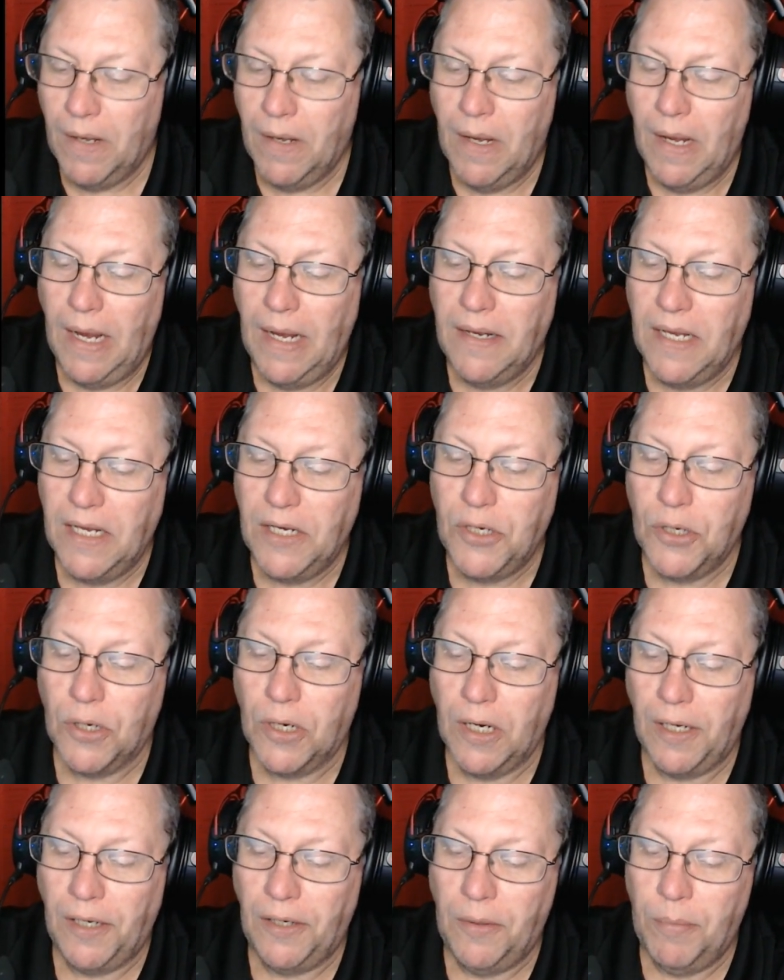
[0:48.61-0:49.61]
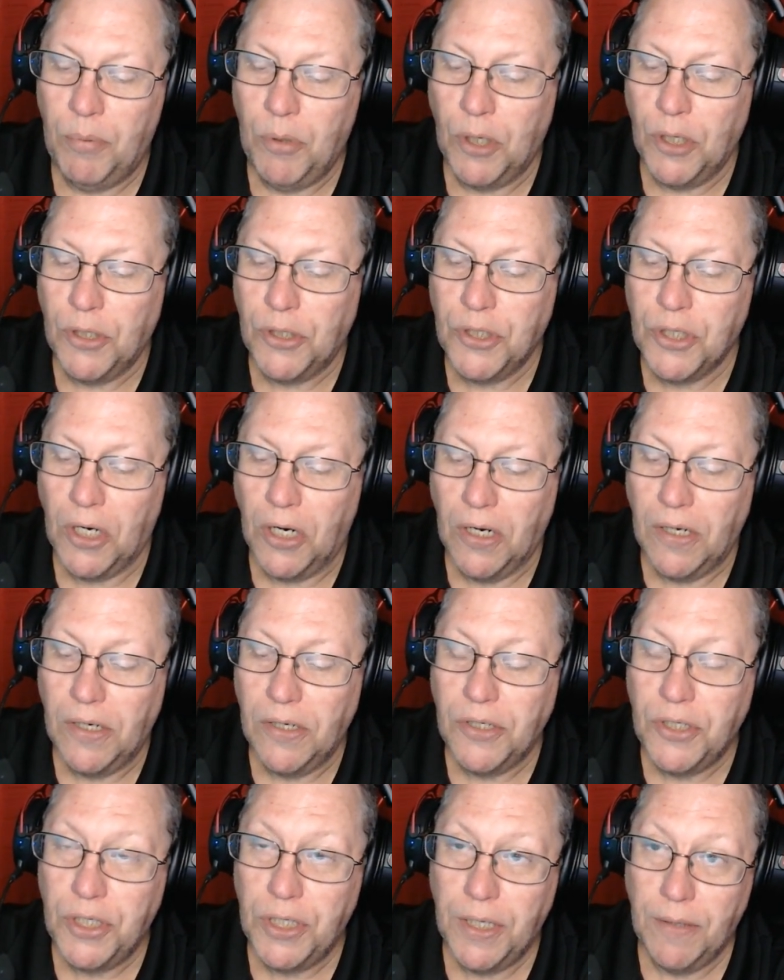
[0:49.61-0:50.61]
And then you're going to put
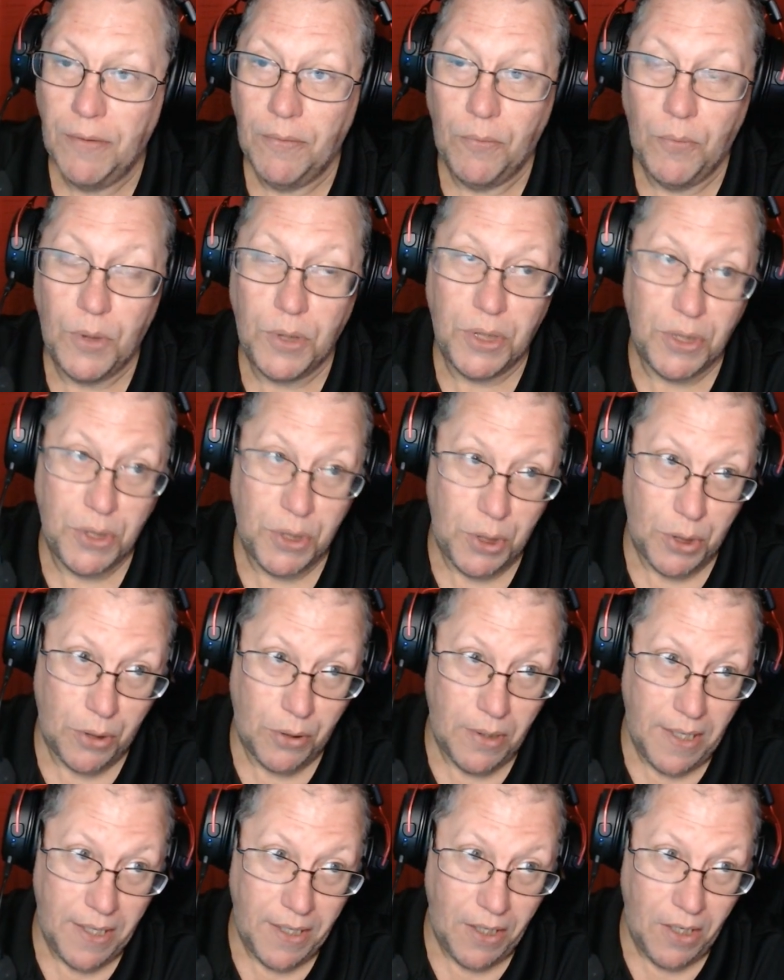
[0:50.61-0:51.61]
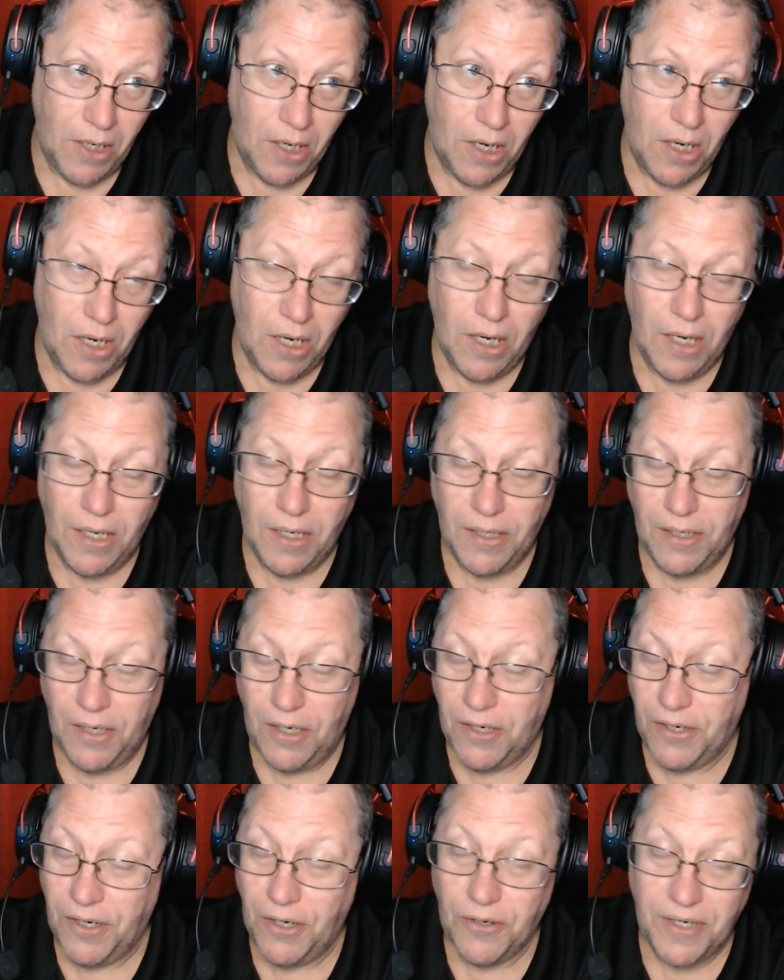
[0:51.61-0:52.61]
charge, which is your credit card or
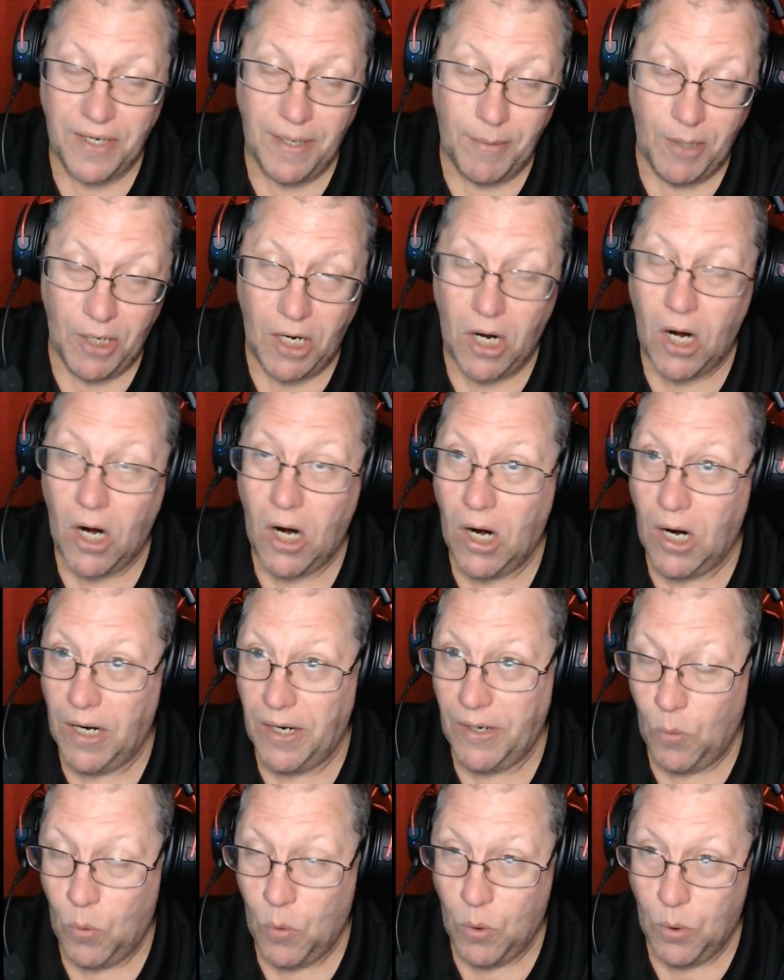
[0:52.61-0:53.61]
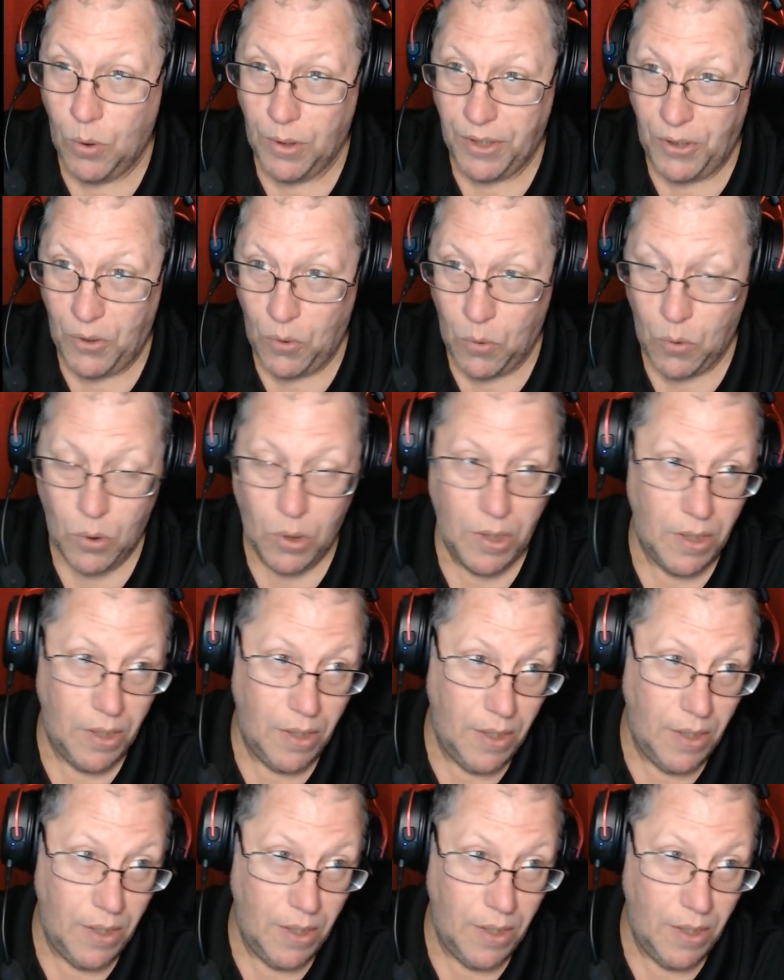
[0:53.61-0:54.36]
your debit card or your